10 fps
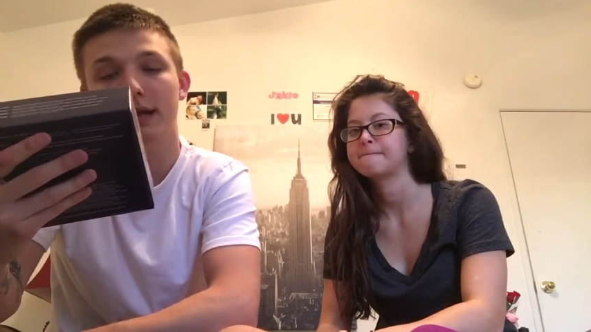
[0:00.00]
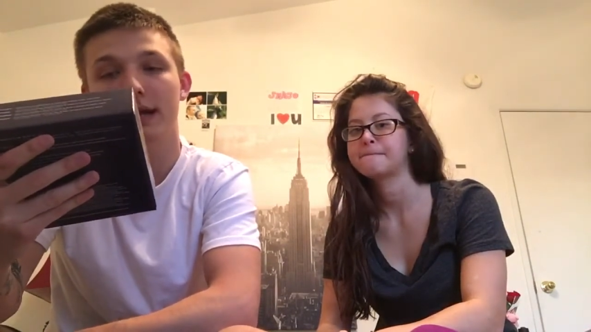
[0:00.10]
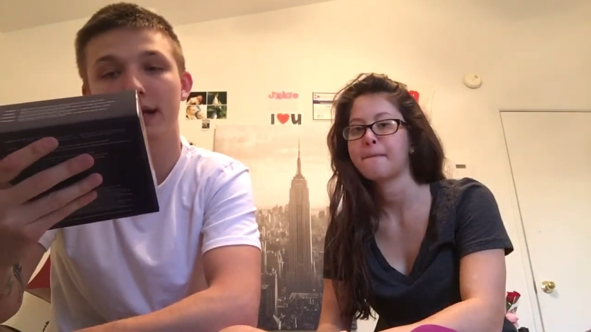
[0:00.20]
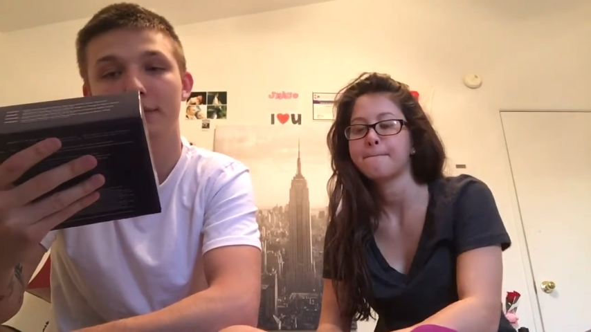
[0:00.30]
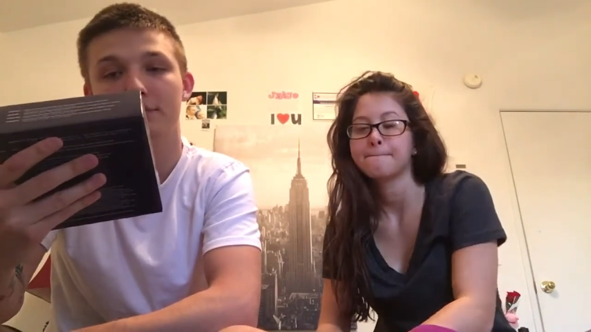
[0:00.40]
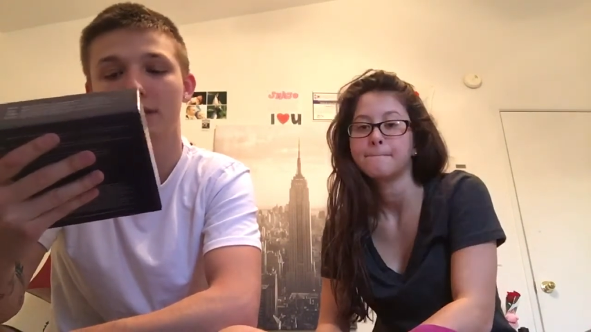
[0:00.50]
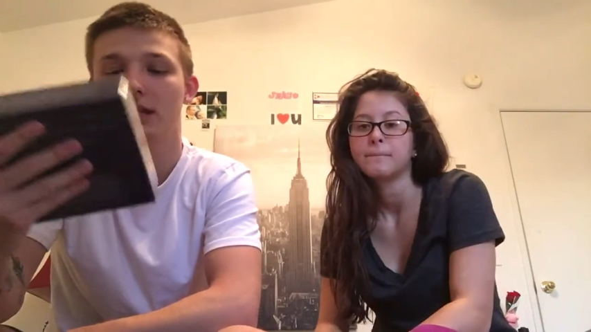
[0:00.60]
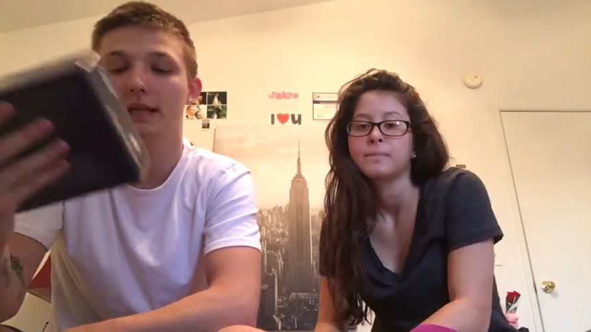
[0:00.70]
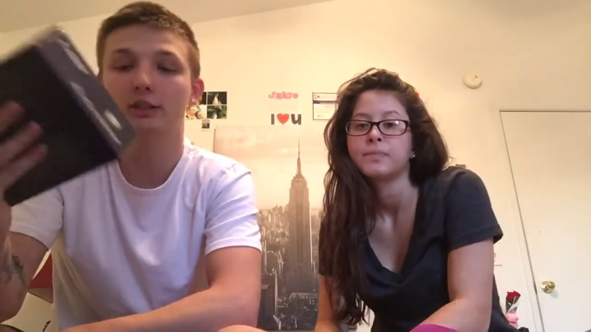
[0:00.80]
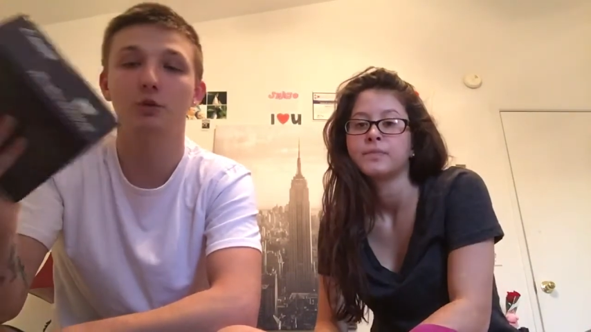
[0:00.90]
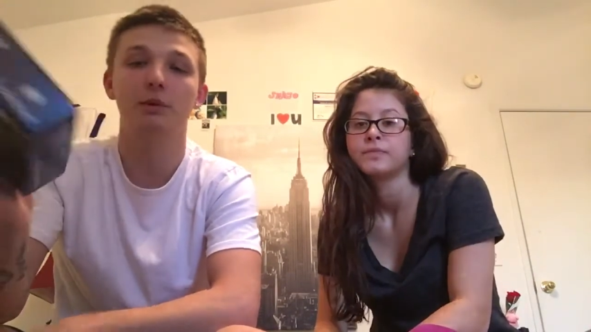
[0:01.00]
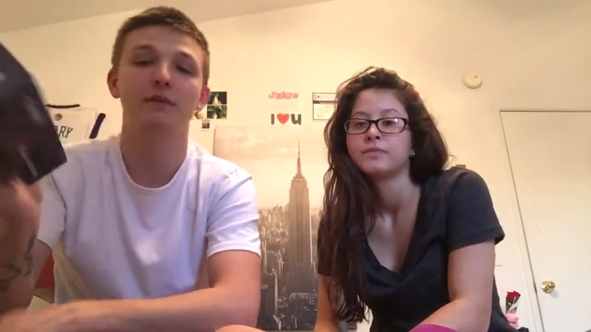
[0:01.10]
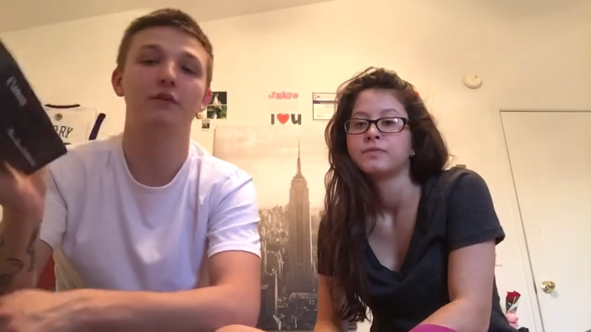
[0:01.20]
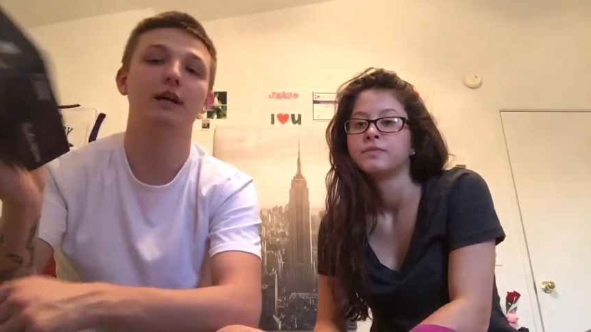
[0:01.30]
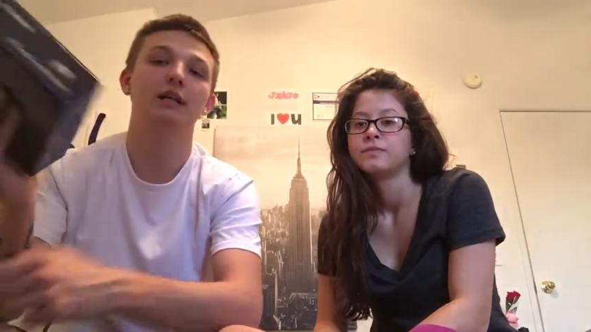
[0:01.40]
Speaker 1: and let's open up
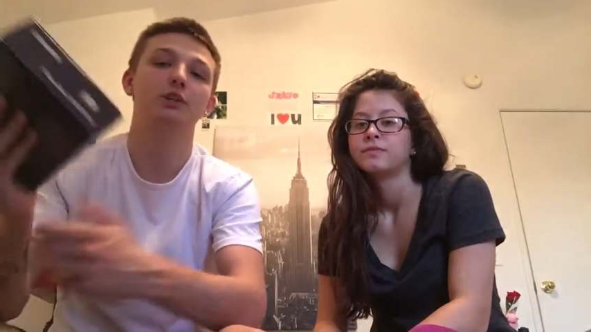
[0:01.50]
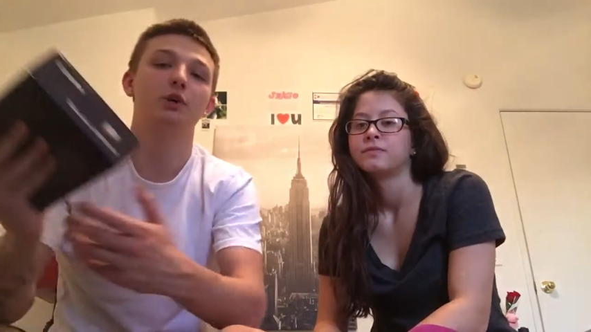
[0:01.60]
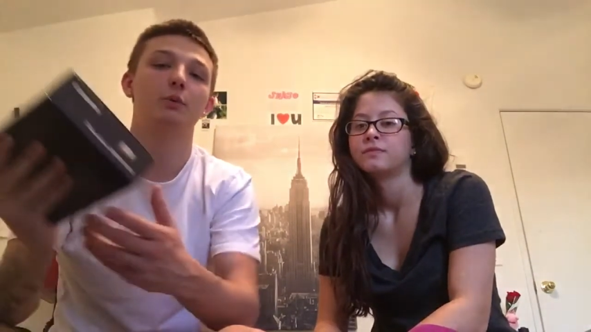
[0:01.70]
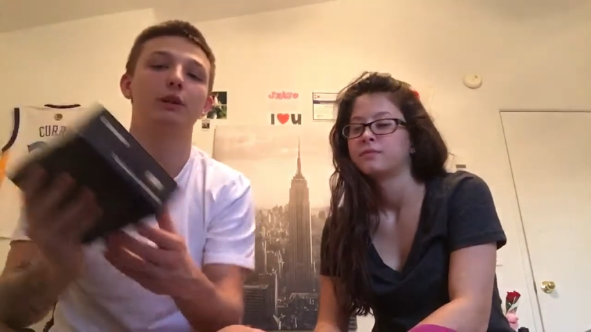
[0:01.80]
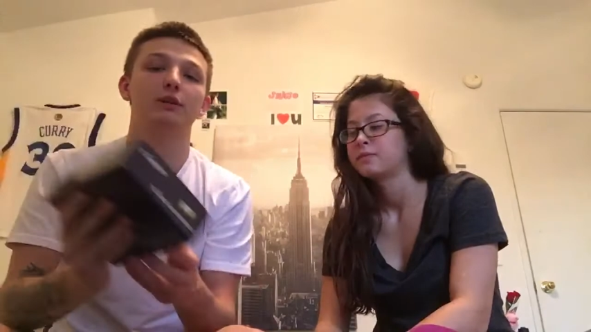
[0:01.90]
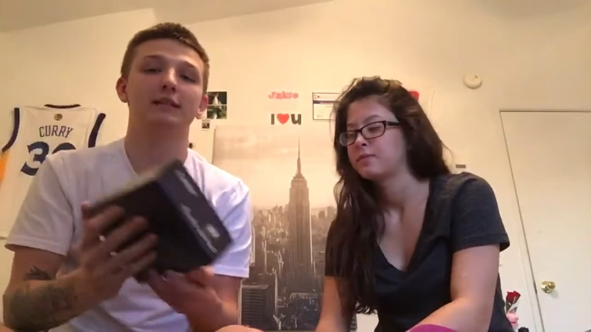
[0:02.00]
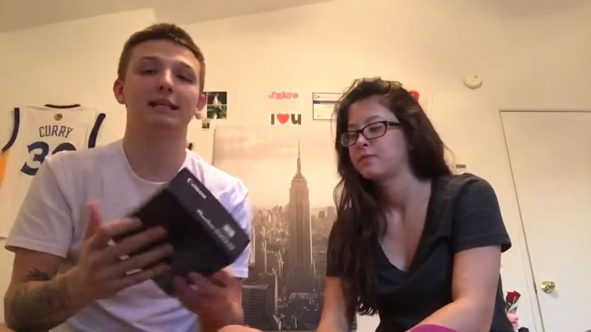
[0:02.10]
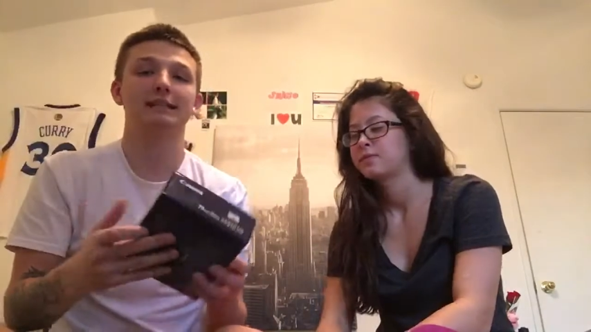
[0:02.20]
for you guys, show you what it looks like